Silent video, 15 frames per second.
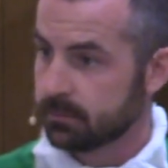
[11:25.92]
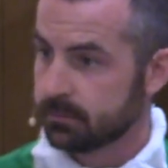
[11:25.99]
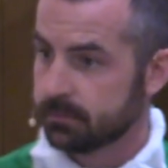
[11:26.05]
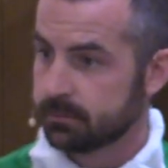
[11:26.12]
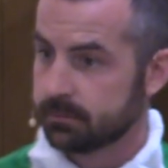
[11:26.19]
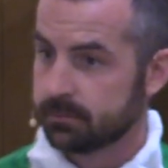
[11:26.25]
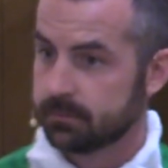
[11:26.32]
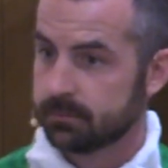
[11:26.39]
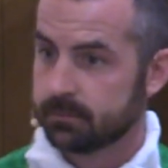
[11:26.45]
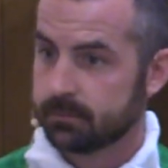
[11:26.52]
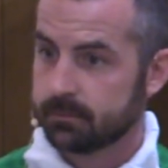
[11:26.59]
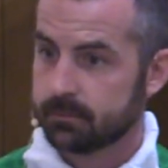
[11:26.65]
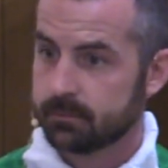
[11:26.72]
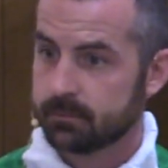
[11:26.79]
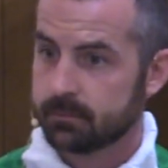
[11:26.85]

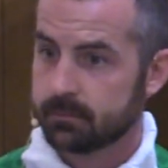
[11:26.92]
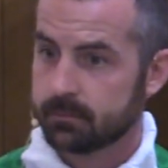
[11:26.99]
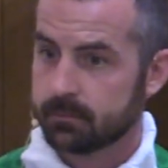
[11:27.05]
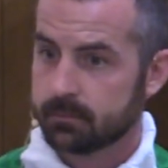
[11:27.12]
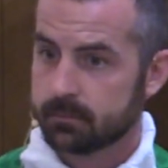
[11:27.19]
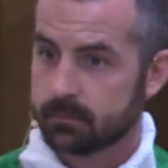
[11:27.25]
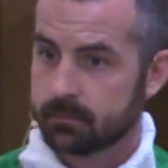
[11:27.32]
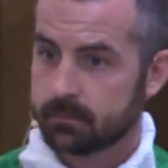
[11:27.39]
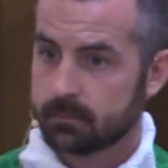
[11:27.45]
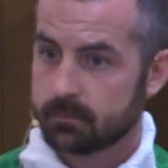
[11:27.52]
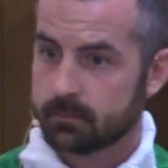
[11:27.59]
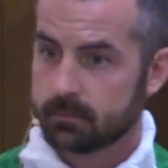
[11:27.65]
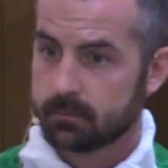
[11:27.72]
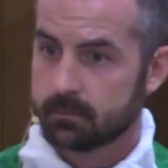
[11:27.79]
[no speech]